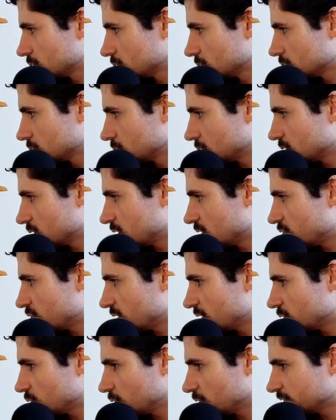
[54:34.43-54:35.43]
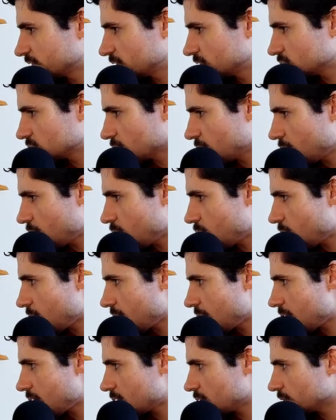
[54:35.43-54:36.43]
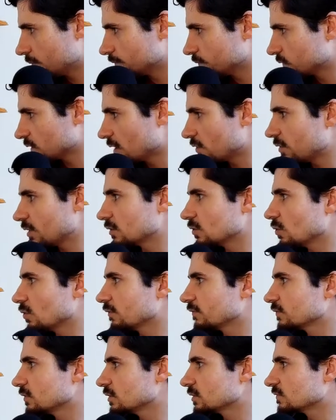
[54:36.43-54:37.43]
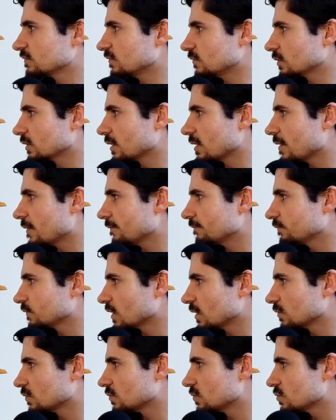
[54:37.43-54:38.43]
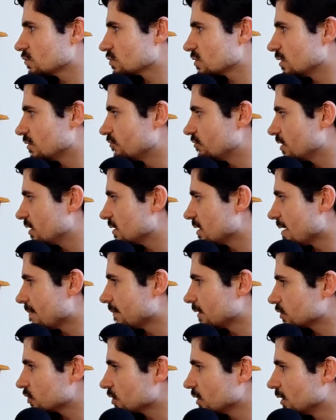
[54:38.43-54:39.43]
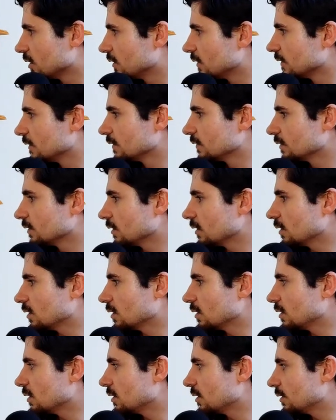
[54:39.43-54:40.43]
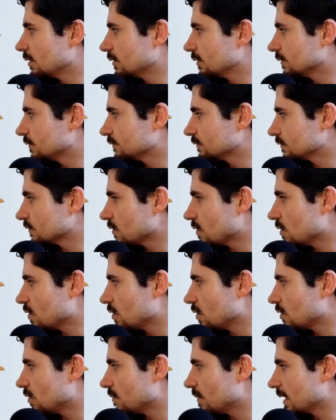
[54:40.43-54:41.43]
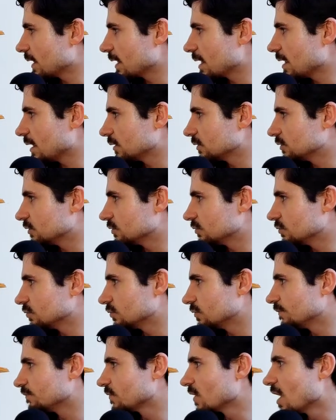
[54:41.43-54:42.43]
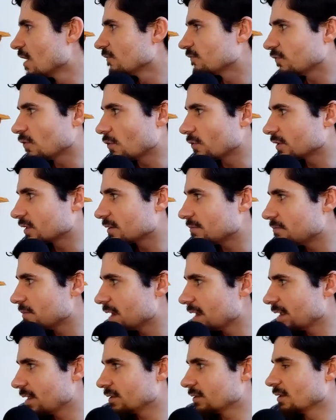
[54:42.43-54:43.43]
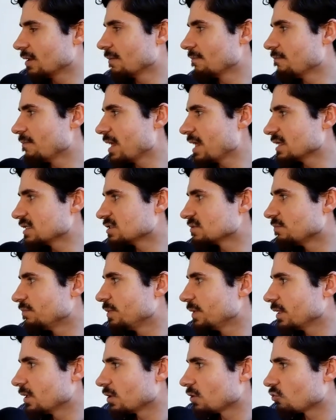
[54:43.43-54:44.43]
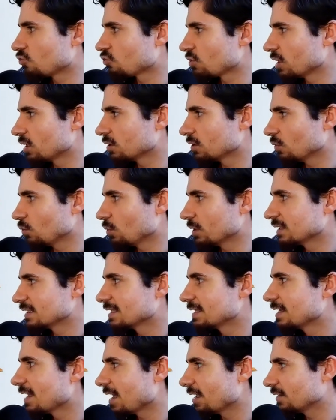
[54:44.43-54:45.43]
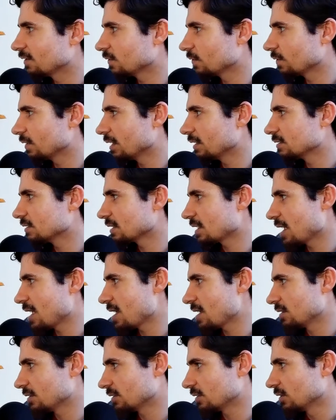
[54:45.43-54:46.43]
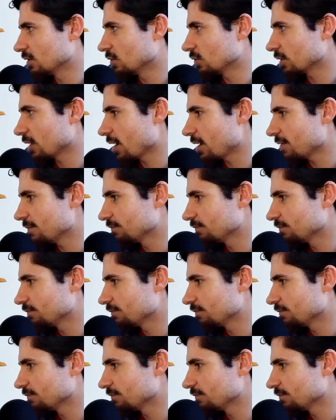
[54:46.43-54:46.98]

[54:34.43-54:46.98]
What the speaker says: Did I read all of this? Oh, wow. I read all of this. Fucking hell. I don't usually read that much. Oh my god, dude. Florida man makes beer run with Gator in hand. Okay.